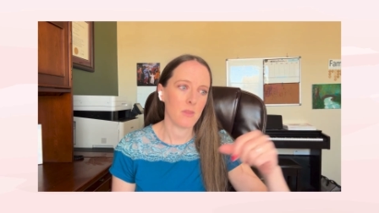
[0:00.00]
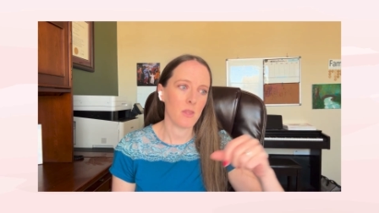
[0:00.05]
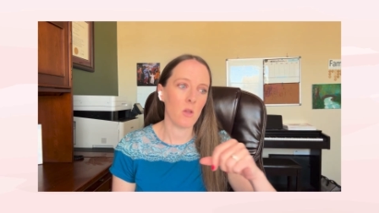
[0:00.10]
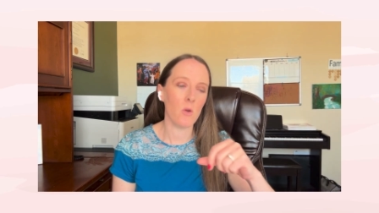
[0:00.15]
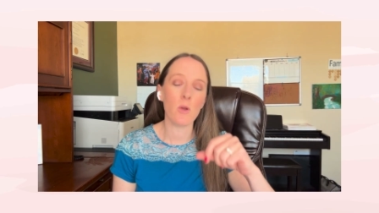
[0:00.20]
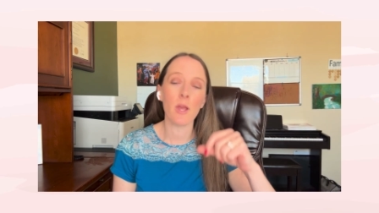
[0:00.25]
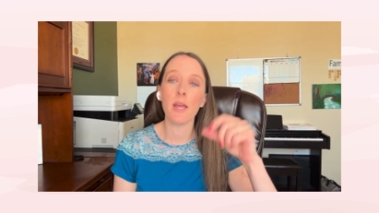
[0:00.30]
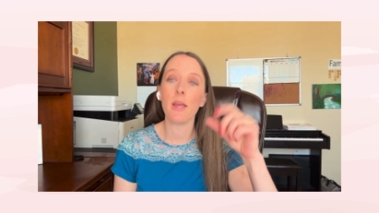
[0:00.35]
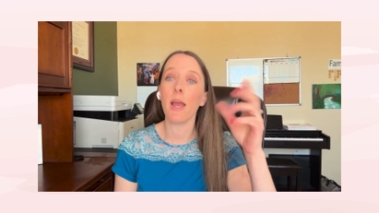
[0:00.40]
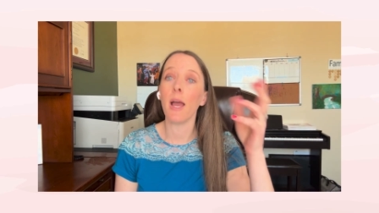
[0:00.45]

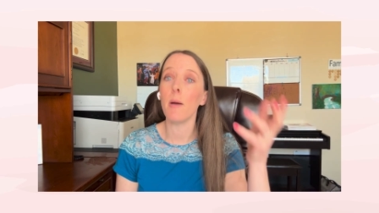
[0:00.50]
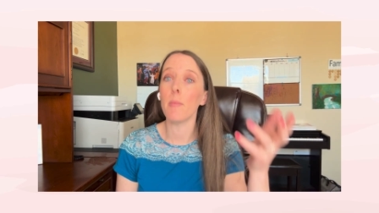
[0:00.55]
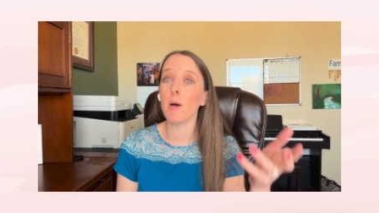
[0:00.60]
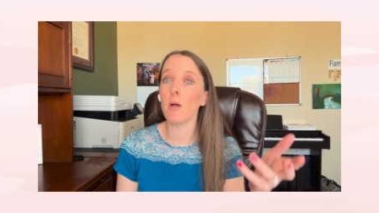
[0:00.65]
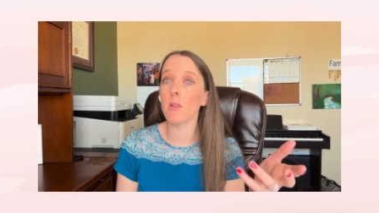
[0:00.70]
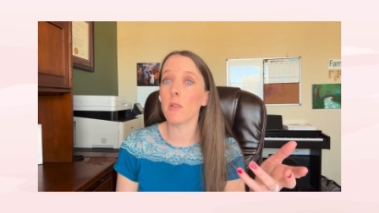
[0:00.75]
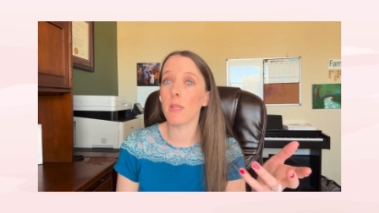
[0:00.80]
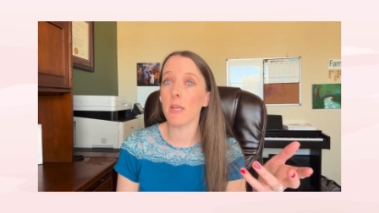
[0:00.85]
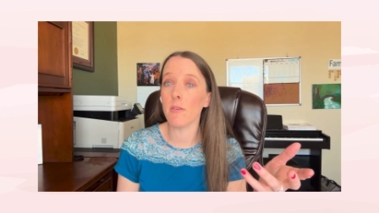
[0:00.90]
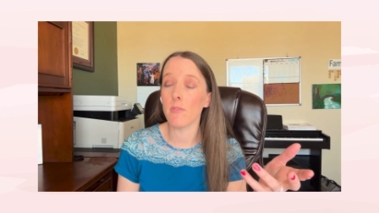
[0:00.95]
Okay, how
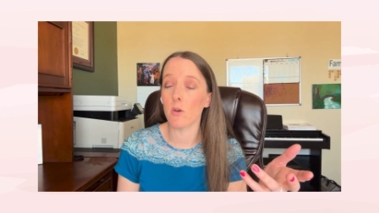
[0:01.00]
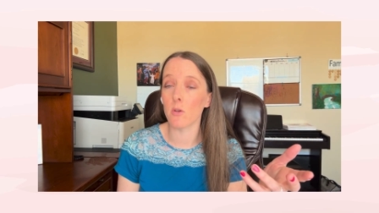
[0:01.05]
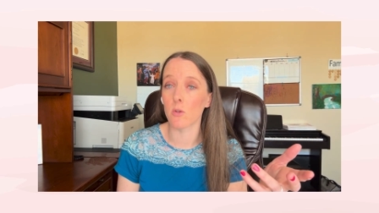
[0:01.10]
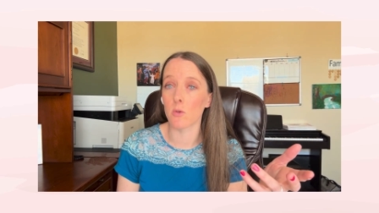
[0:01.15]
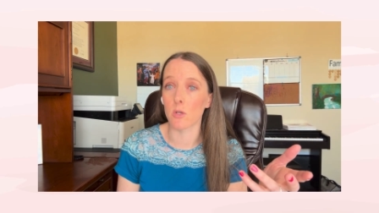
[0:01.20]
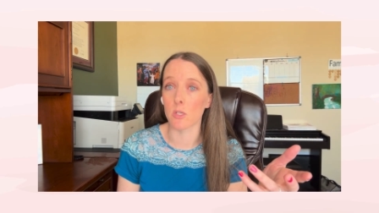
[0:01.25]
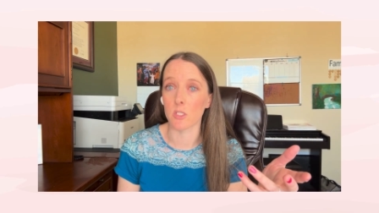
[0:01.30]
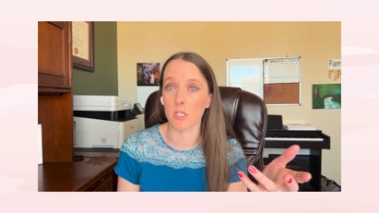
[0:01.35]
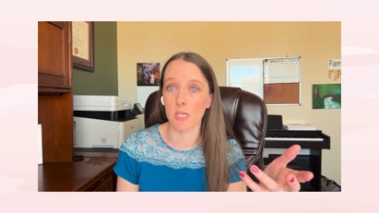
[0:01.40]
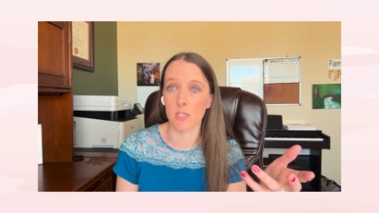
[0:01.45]
about
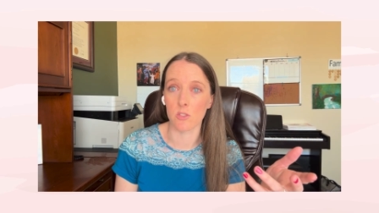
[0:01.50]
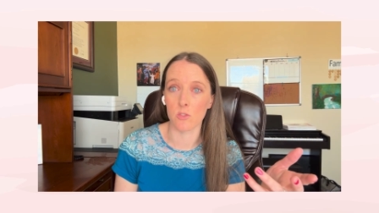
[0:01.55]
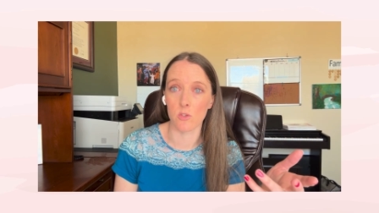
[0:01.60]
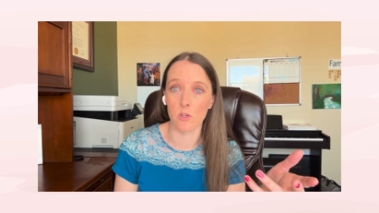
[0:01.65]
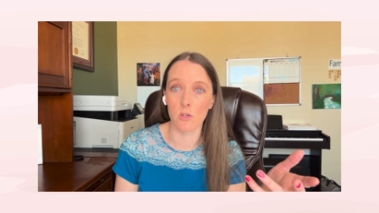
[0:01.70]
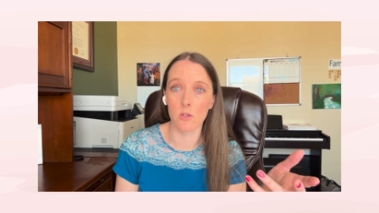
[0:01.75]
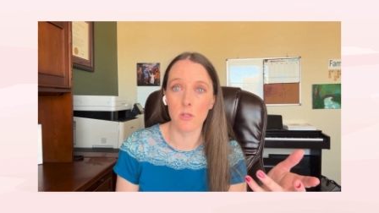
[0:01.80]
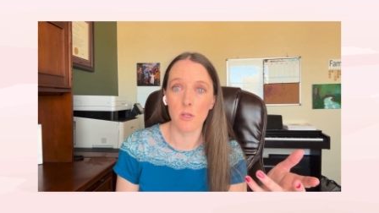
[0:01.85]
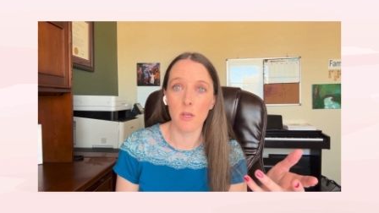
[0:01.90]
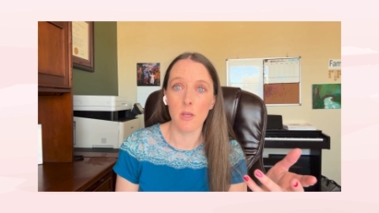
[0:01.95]

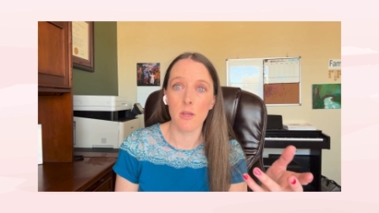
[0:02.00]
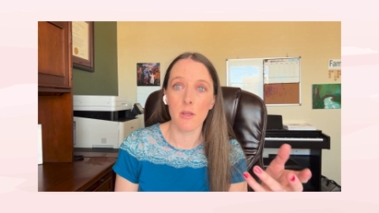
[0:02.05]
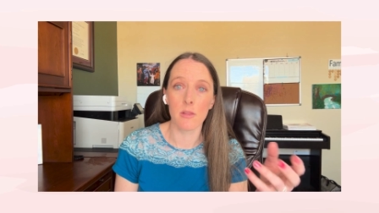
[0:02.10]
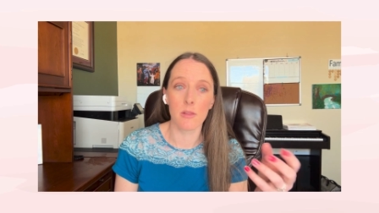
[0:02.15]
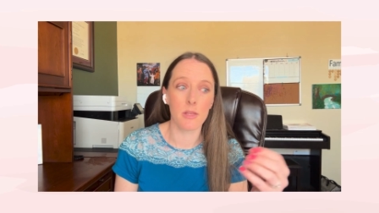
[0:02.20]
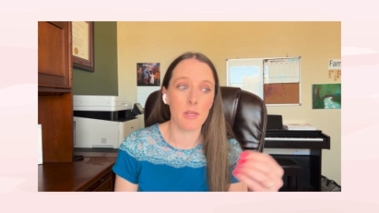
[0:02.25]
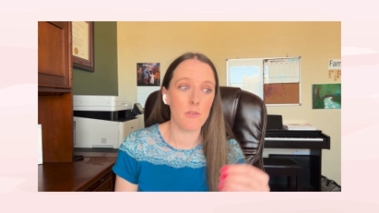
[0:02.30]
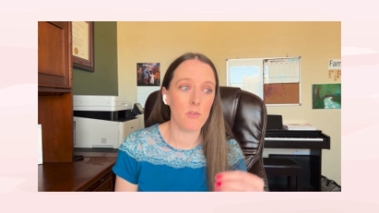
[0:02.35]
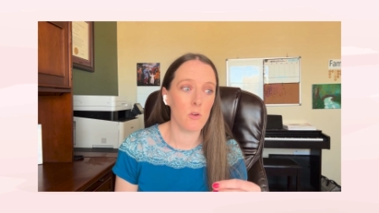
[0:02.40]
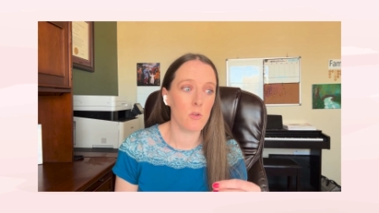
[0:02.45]
levonorgestrel?
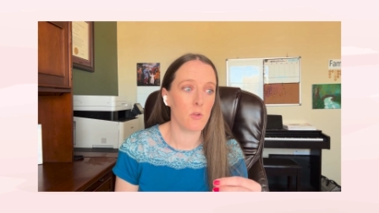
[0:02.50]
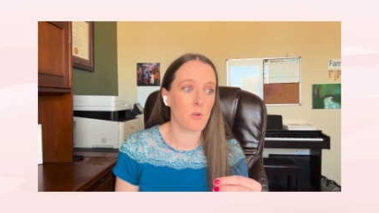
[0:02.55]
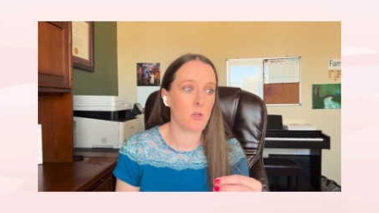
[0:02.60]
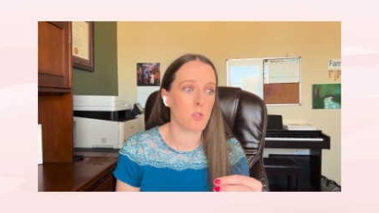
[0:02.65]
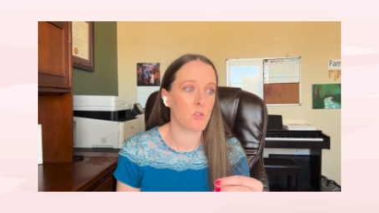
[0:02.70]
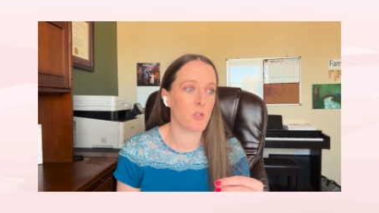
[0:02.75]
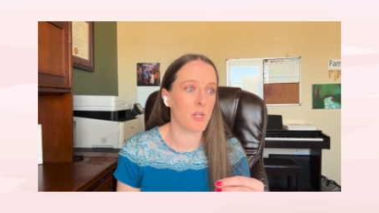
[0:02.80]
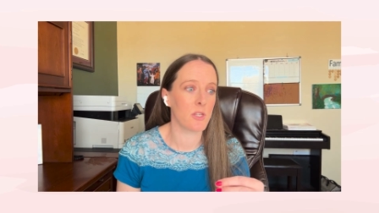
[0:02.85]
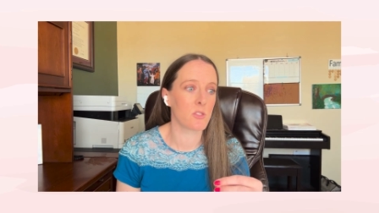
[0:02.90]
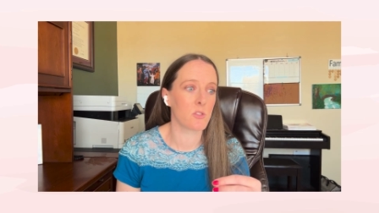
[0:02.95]

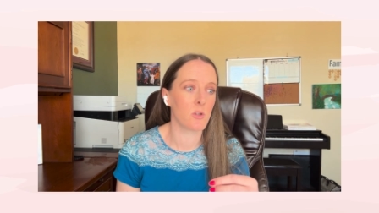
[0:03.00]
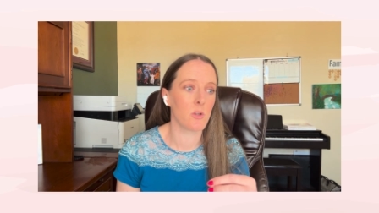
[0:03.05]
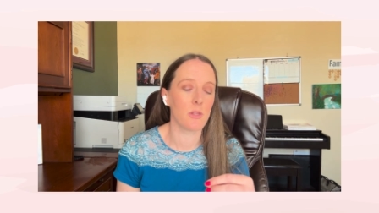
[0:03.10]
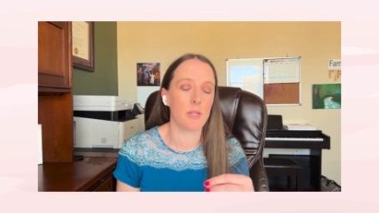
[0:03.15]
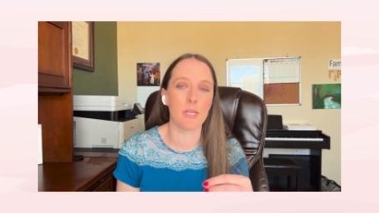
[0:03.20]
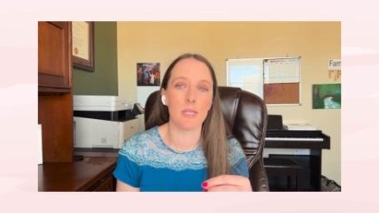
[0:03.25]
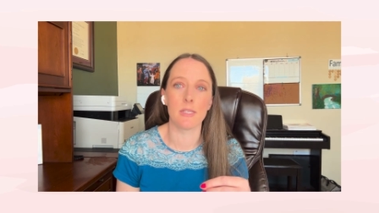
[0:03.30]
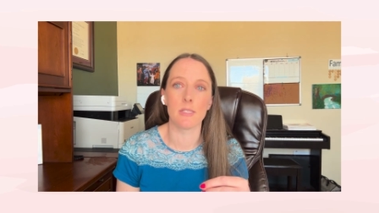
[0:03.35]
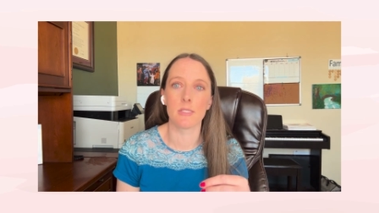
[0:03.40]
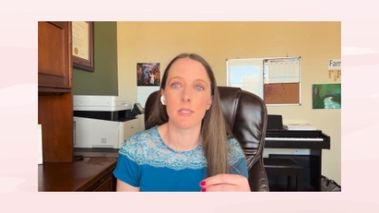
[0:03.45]
Levonorgestrel
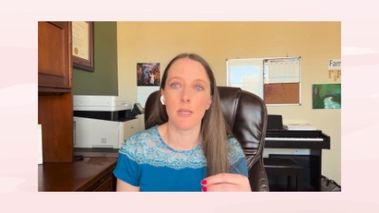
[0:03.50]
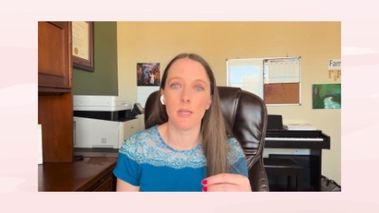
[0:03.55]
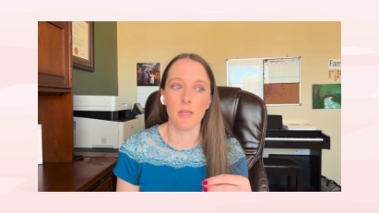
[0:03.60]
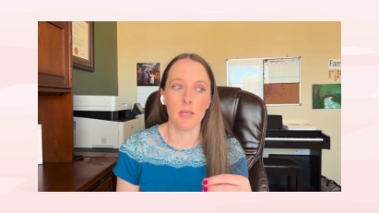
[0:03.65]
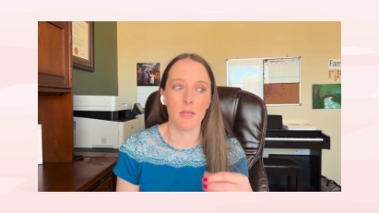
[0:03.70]
is